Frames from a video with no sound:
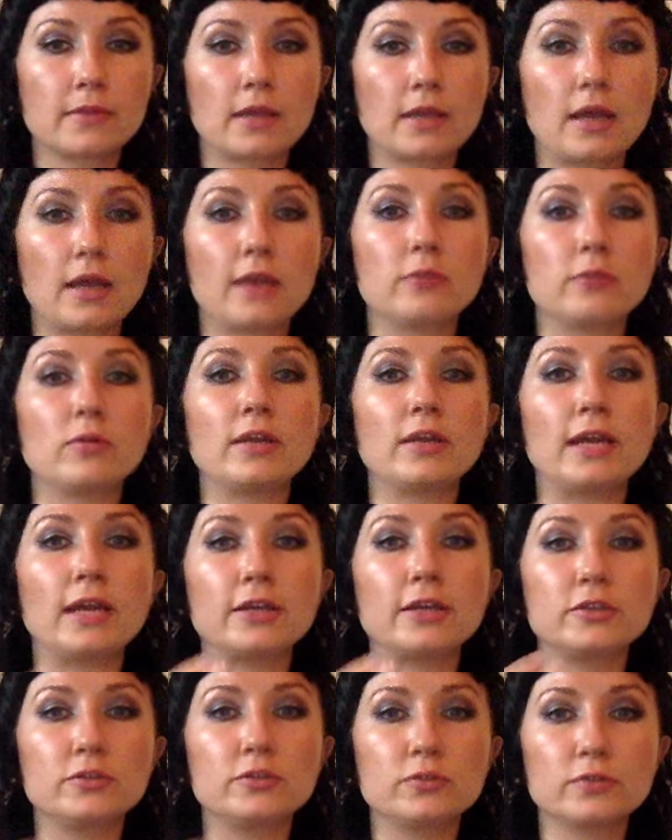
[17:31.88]
And when
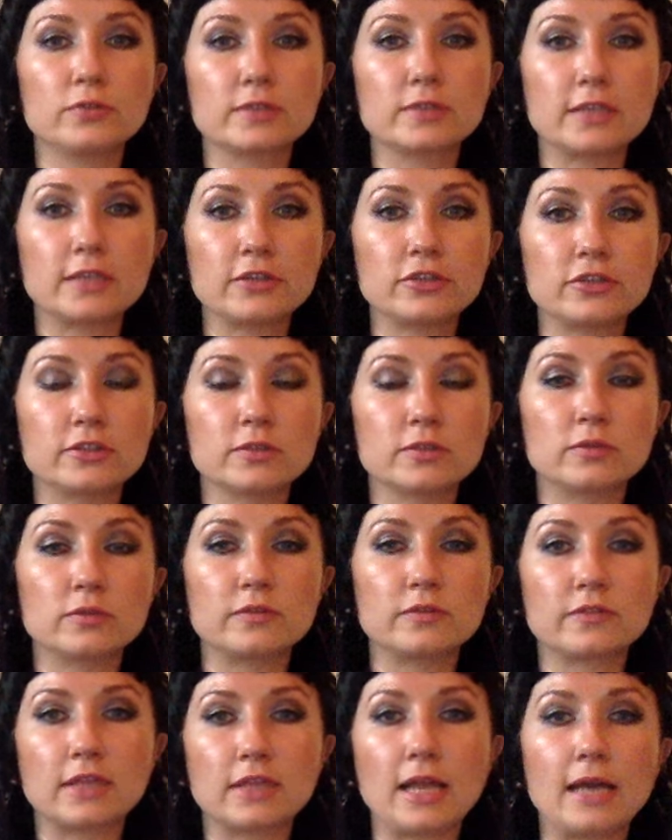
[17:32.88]
I do sessions
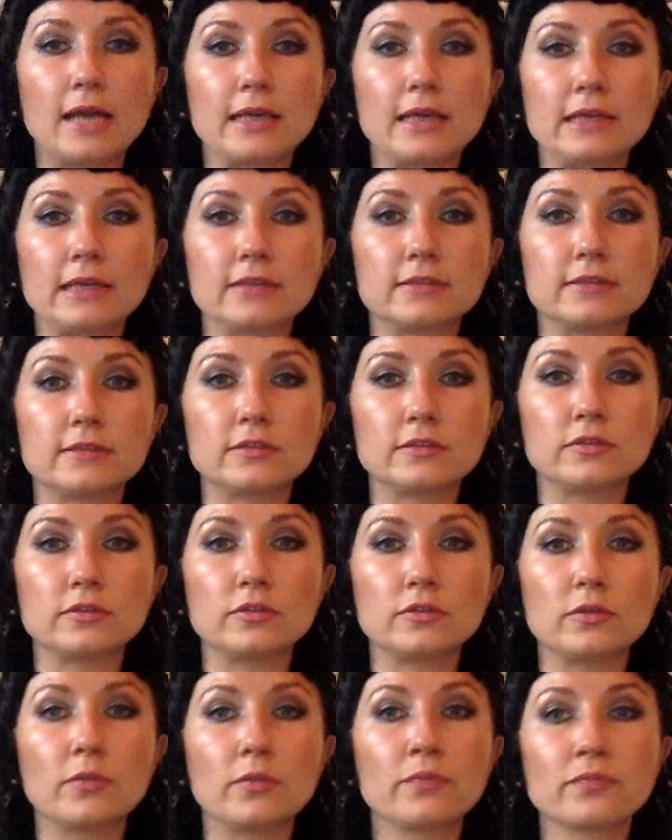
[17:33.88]
with clients, you
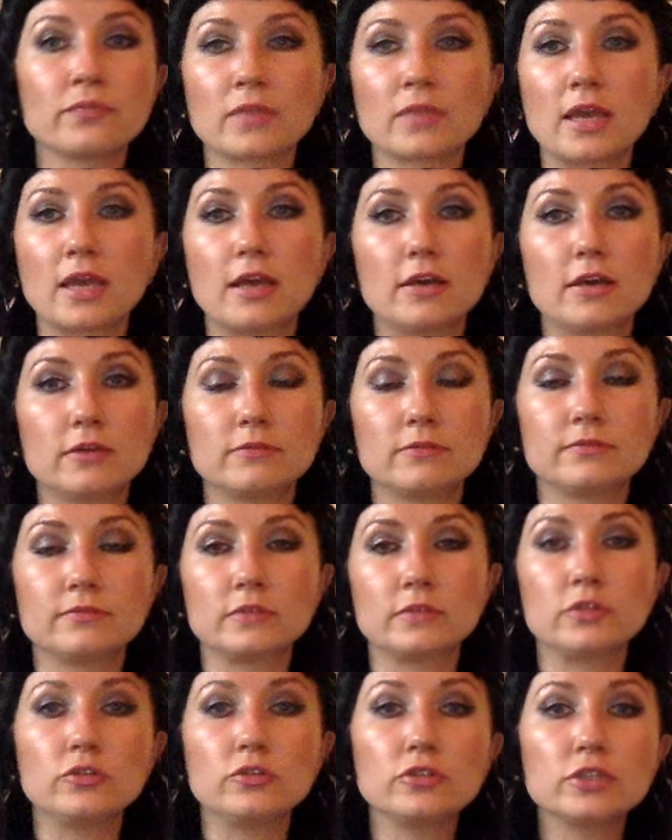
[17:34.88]
know,
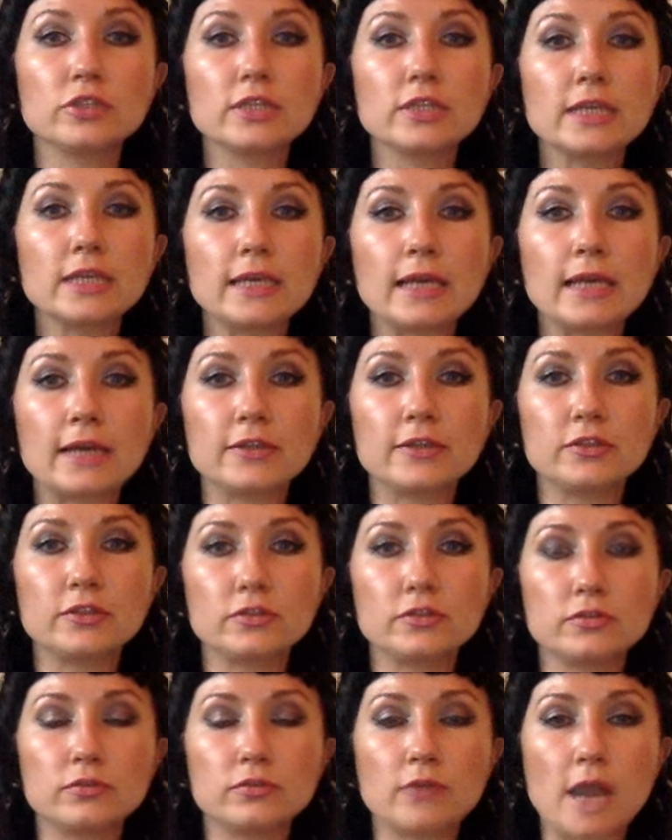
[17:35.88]
Usually I
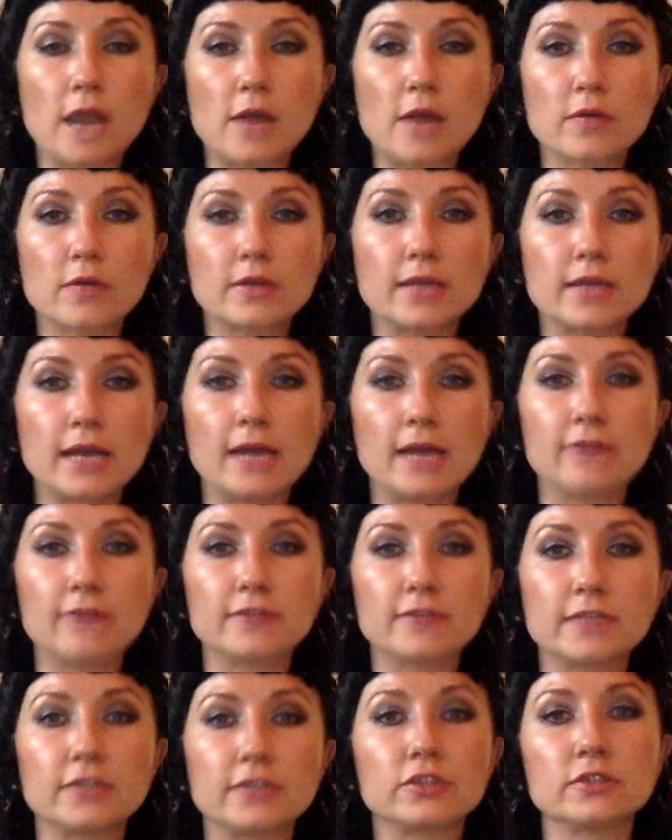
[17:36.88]
do hour and a half
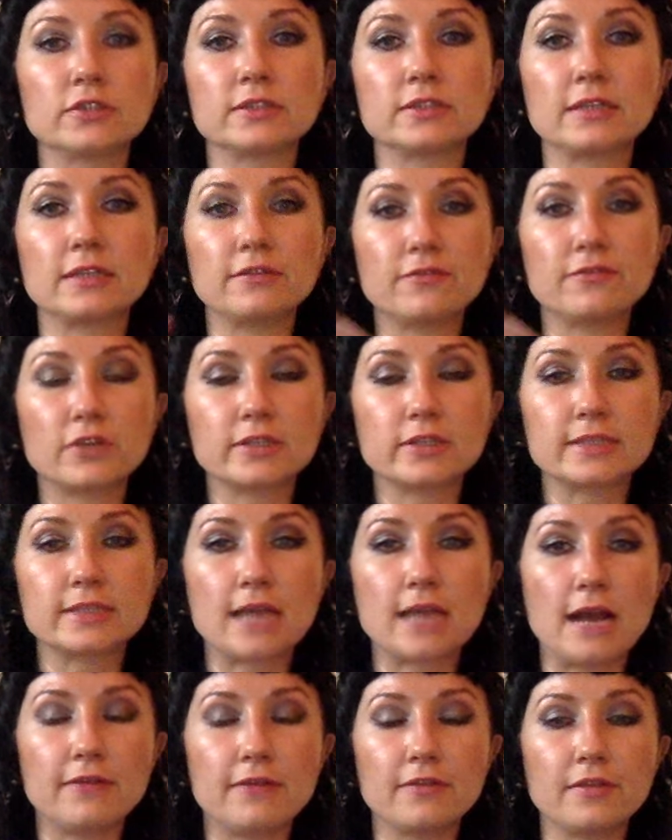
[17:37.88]
sessions and first
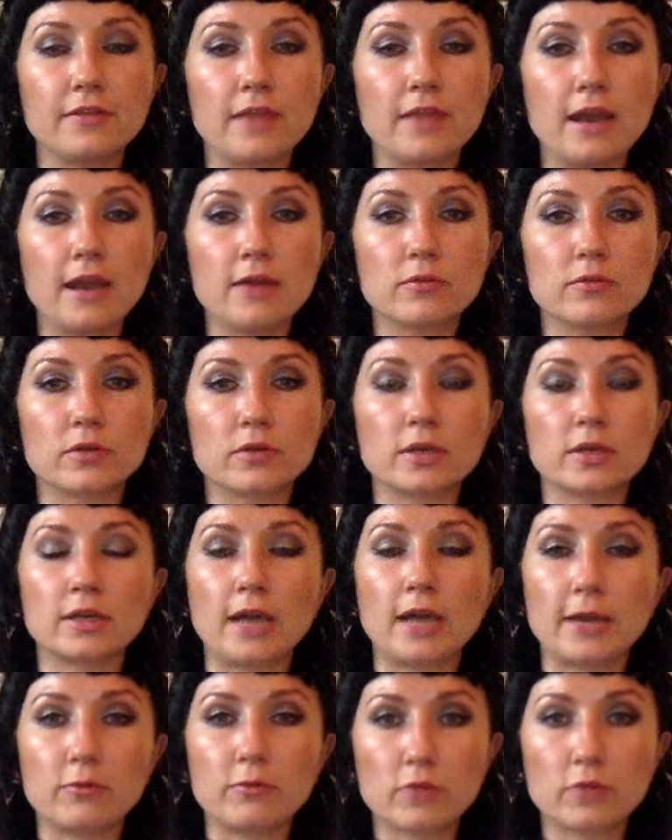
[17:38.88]
half an hour
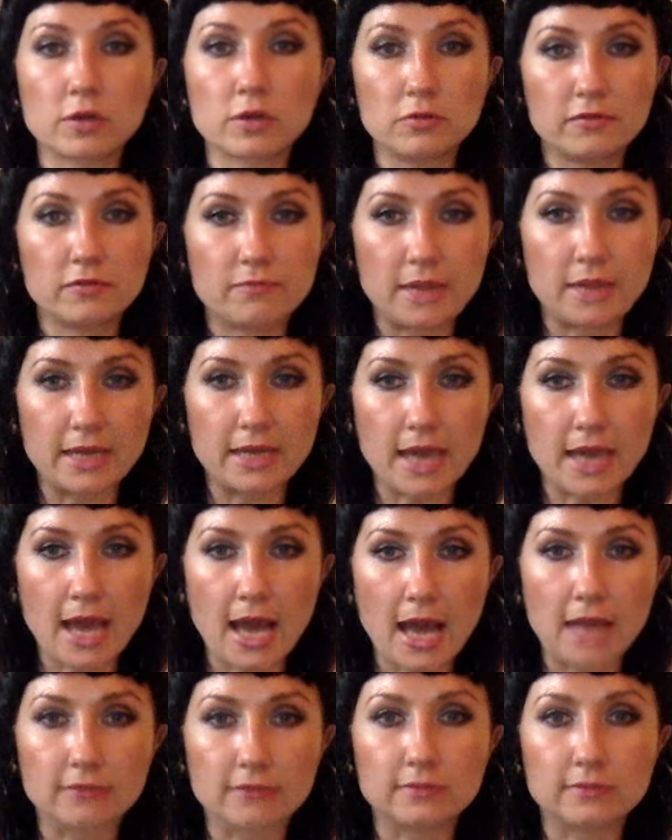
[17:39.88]
I work with my
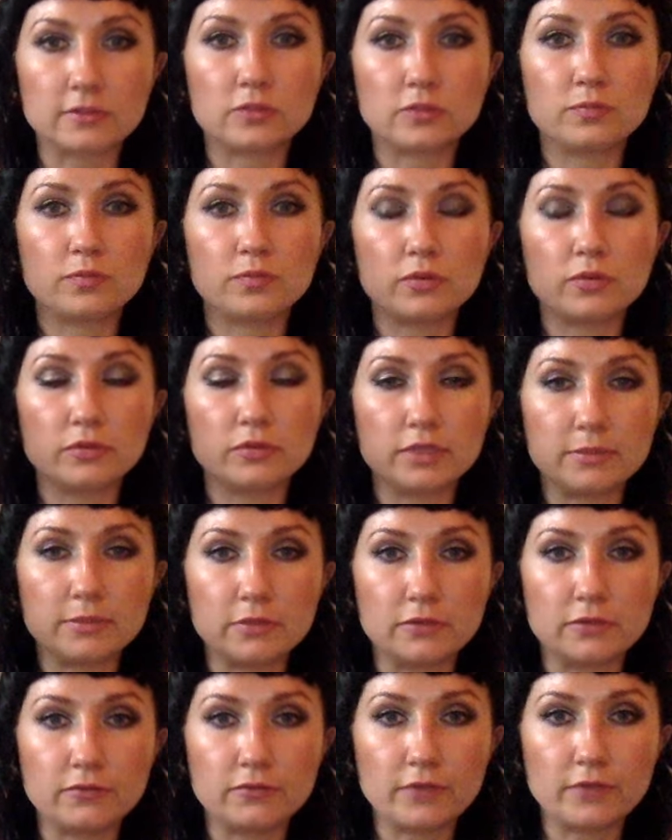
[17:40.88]
hands to put them
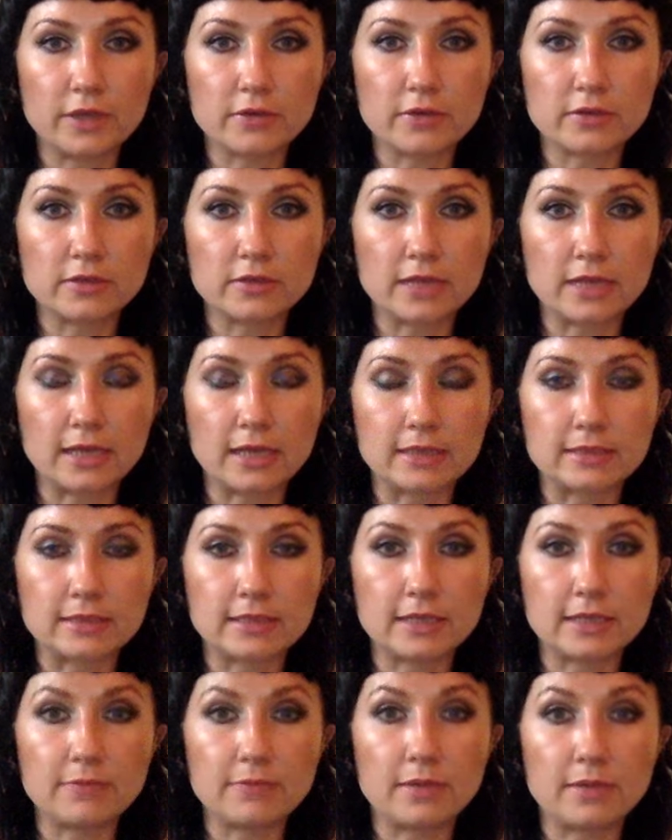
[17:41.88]
in very relaxed
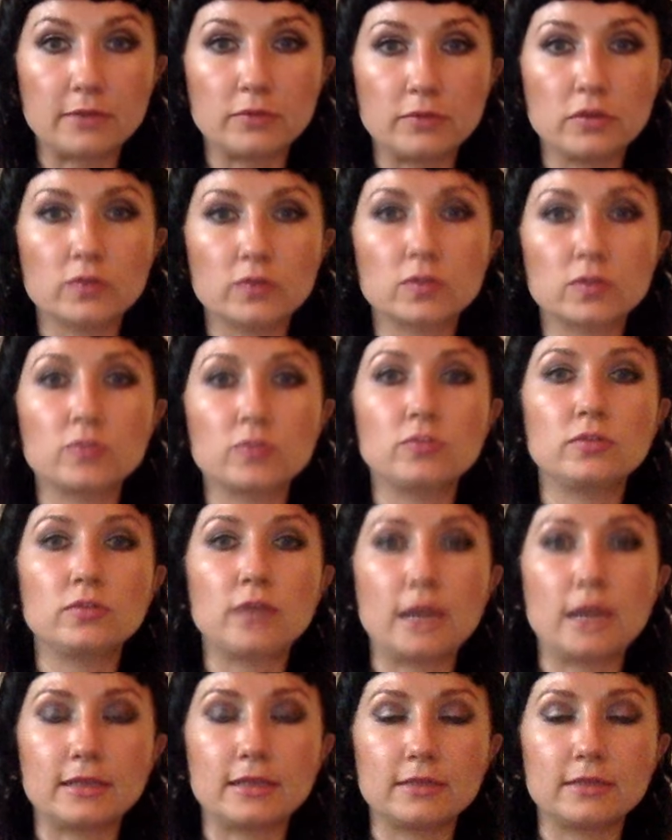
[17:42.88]
state but we also do
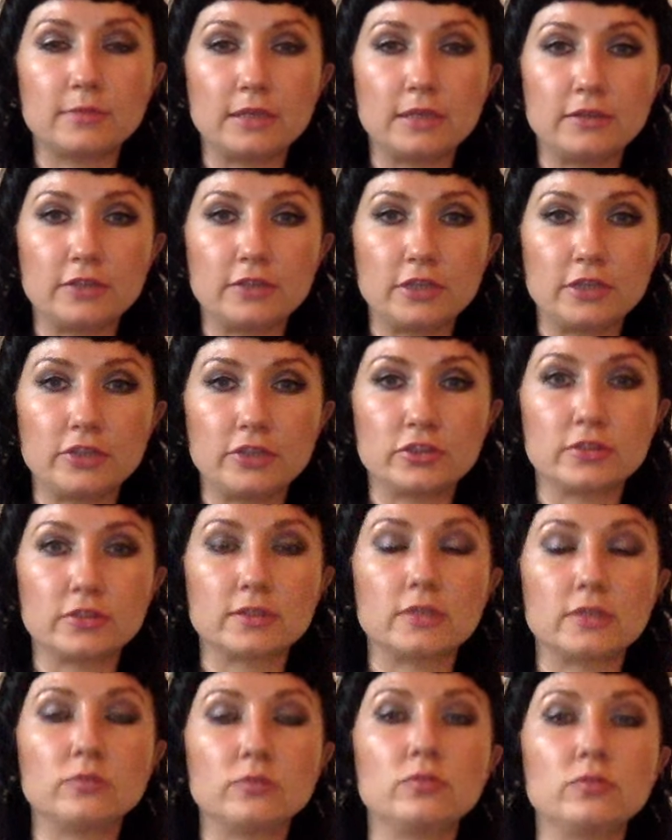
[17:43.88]
guided meditations
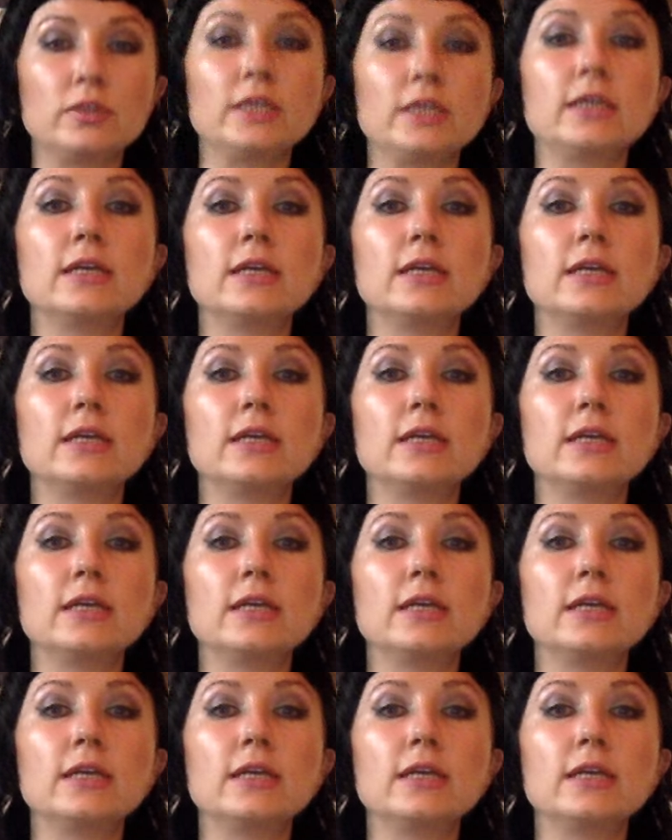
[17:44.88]
and we